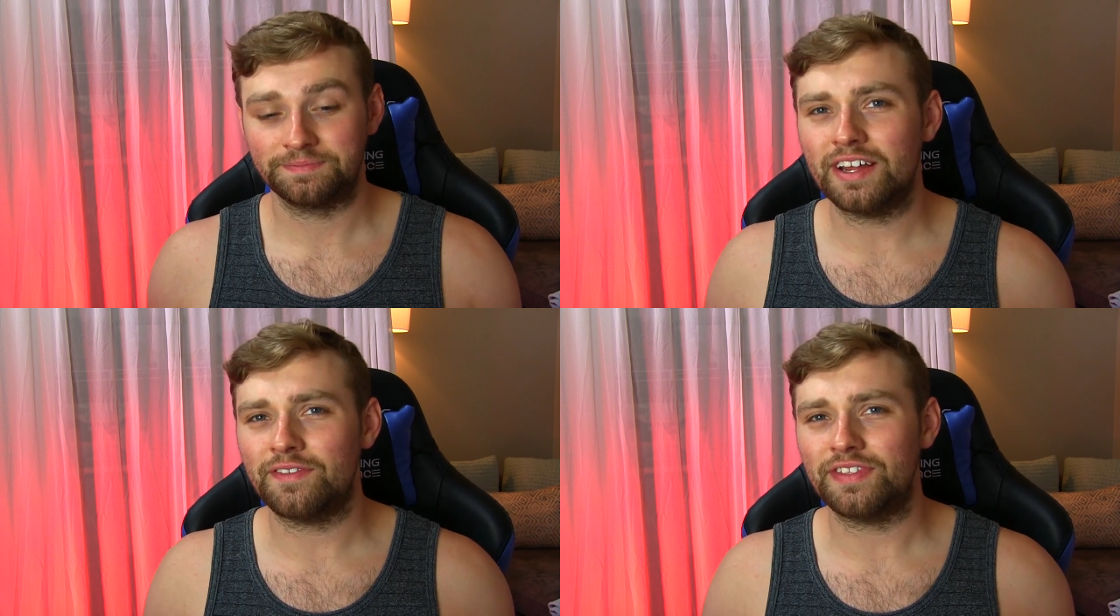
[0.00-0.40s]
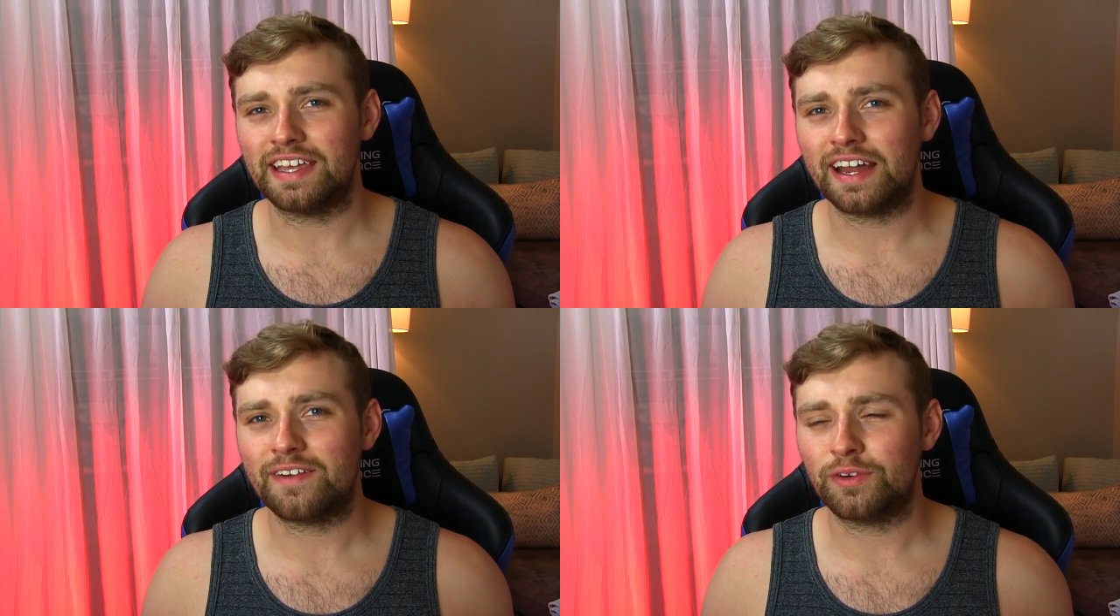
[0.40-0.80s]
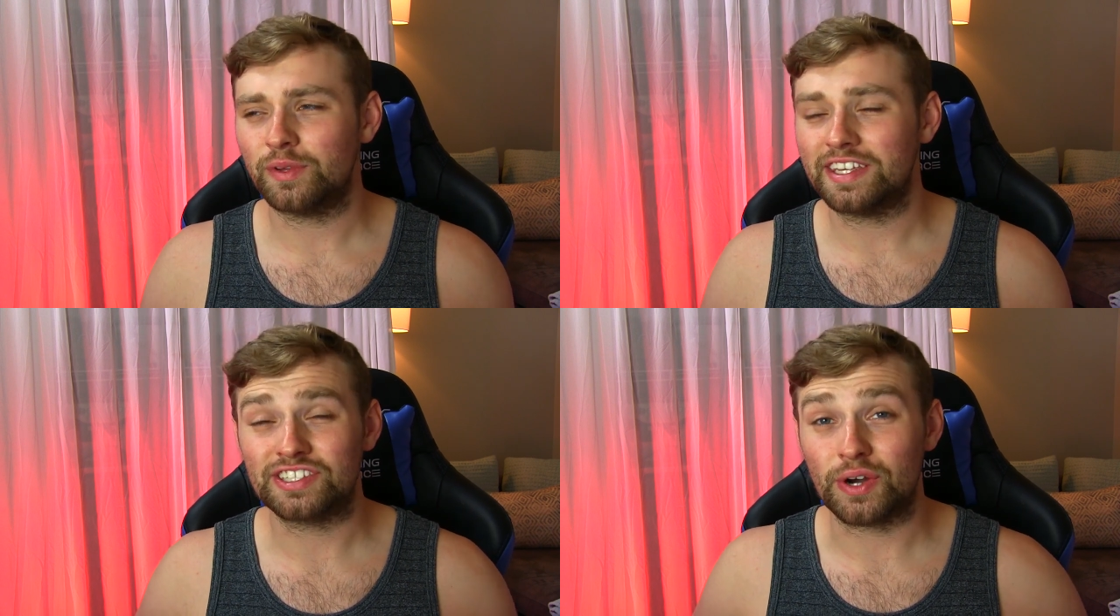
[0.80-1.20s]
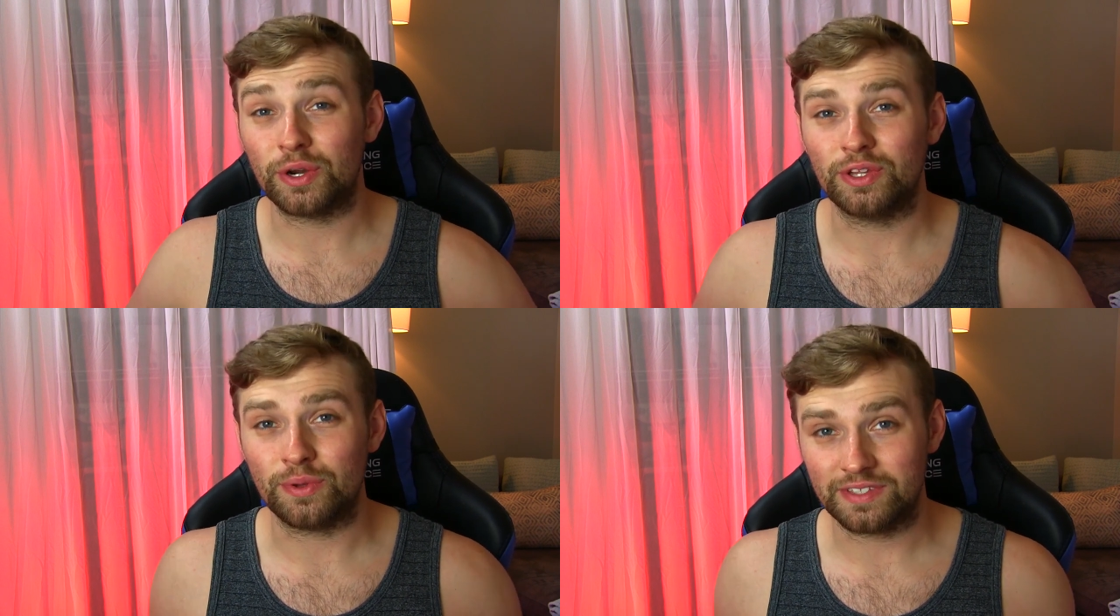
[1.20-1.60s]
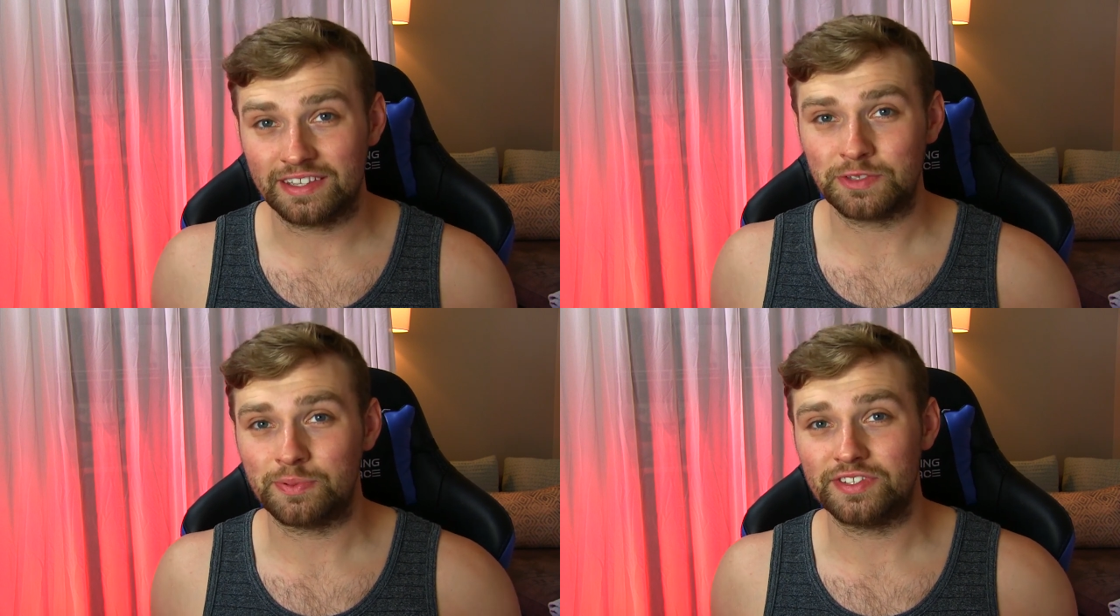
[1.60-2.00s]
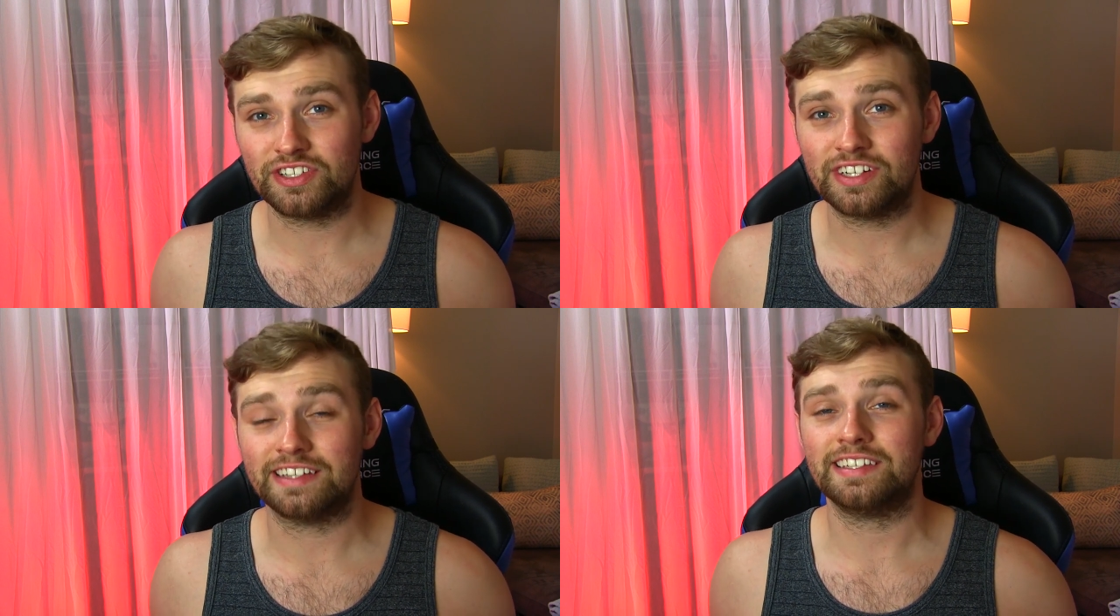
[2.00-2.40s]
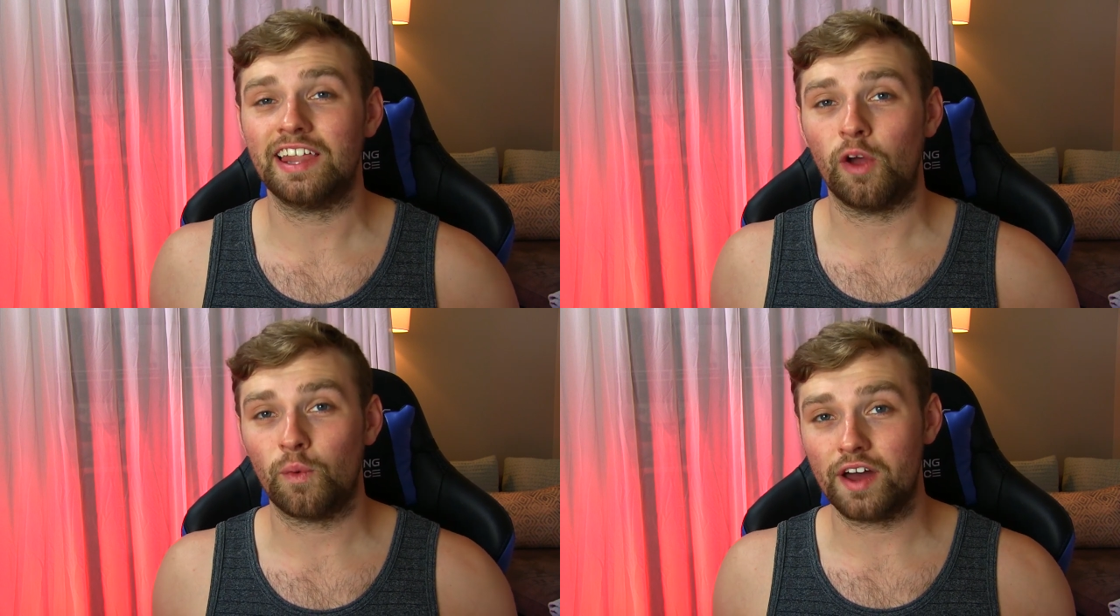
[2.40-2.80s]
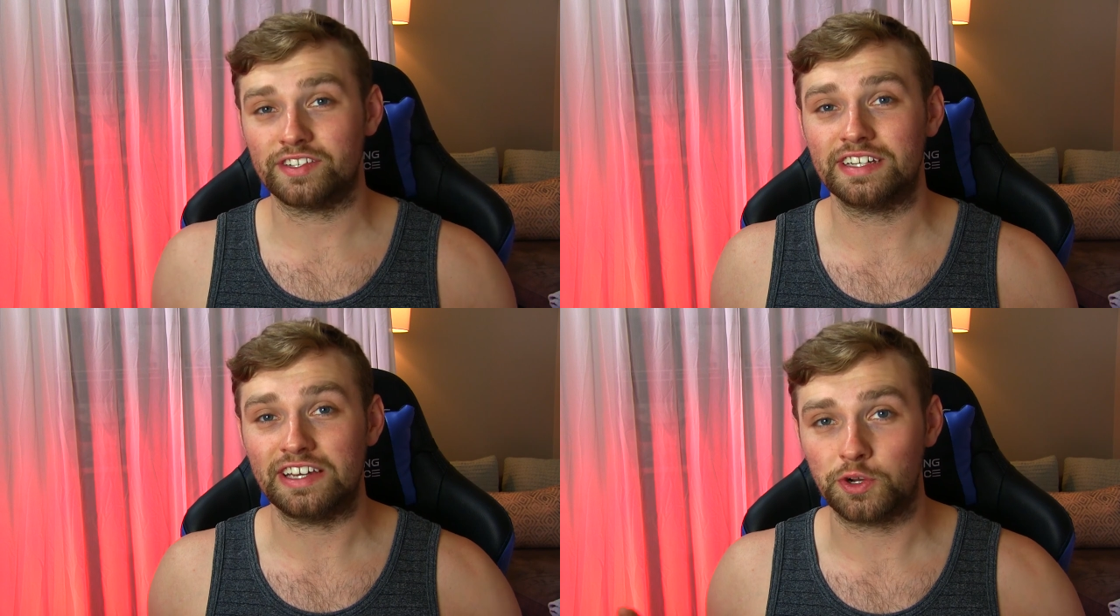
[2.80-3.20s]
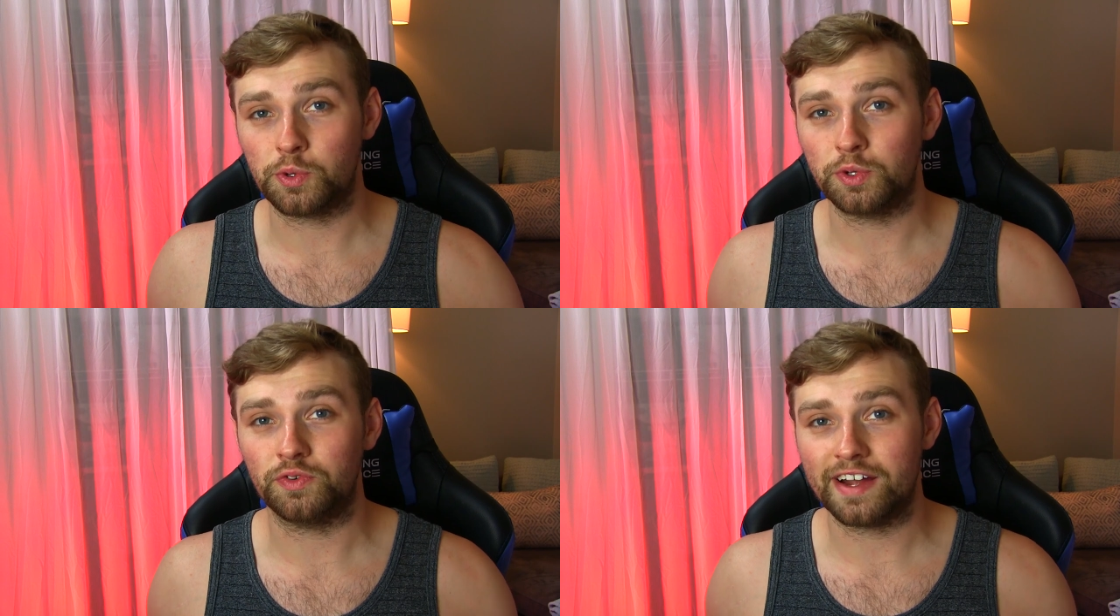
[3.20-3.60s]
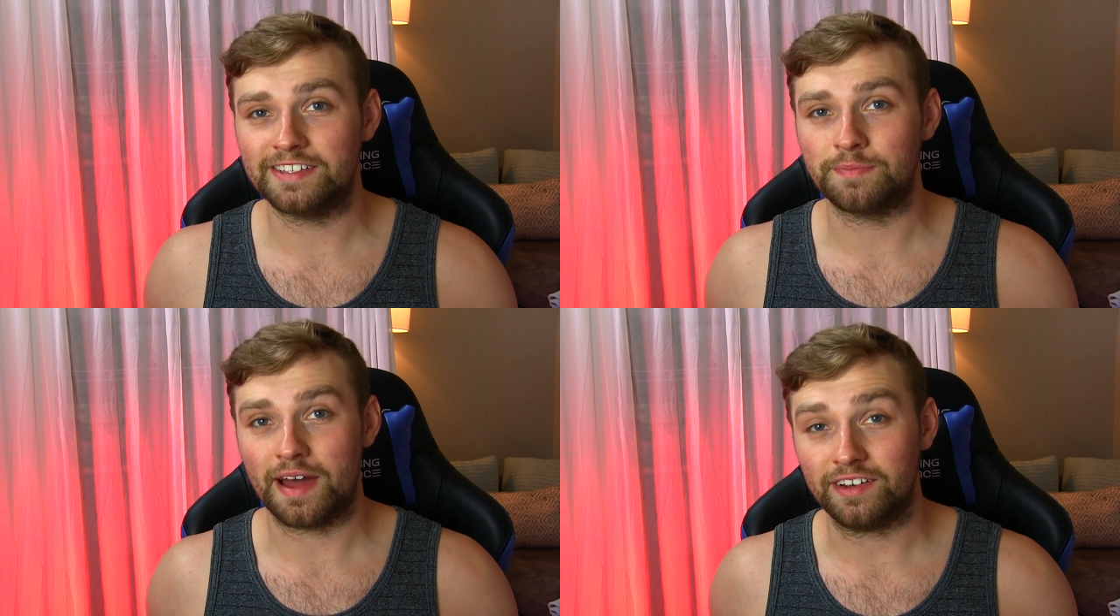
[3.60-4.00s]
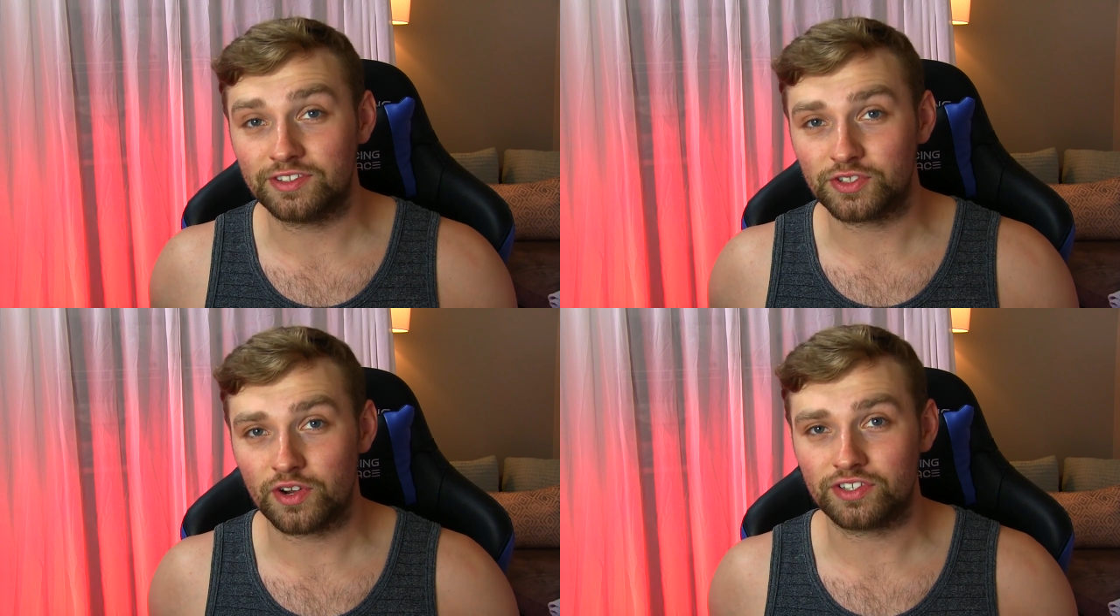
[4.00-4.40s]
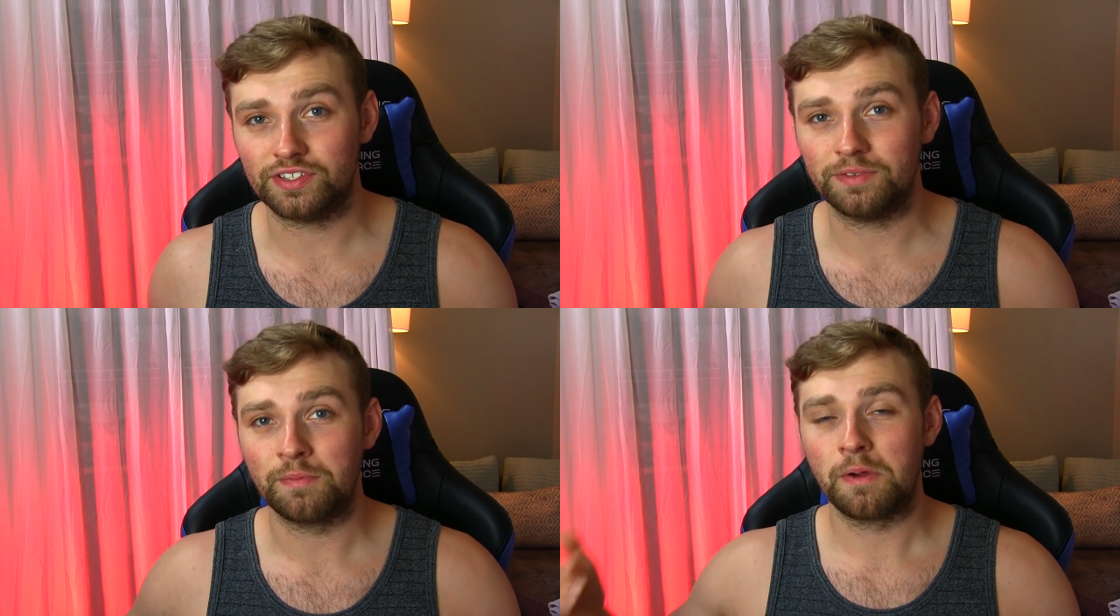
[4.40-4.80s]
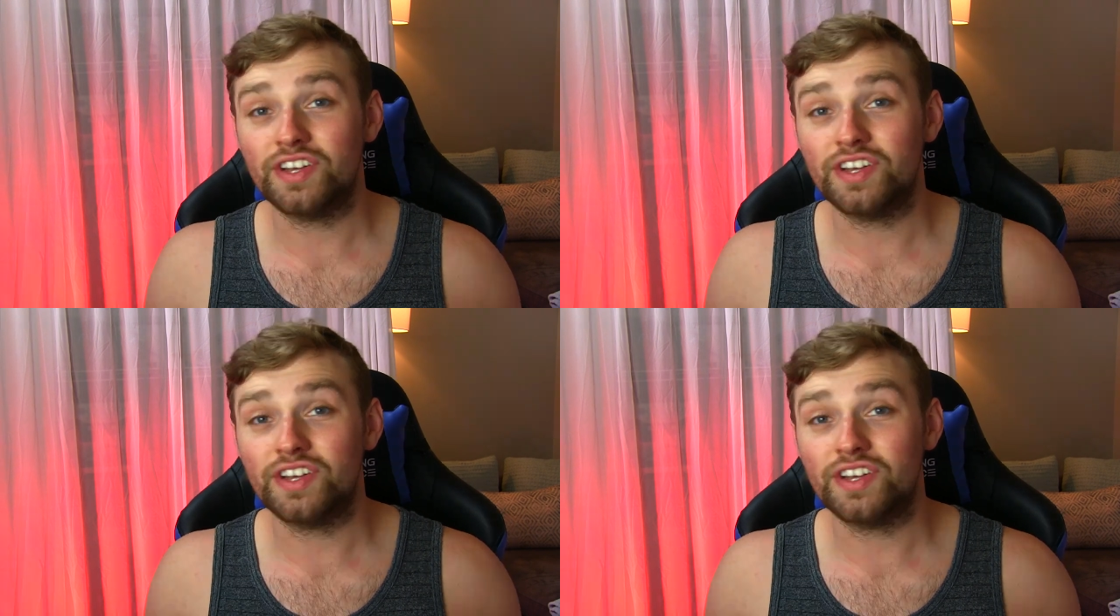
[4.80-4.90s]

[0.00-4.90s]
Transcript: I don't even think I ever really started using this position until I watched it in Gordon Ryan's Mount Instructional.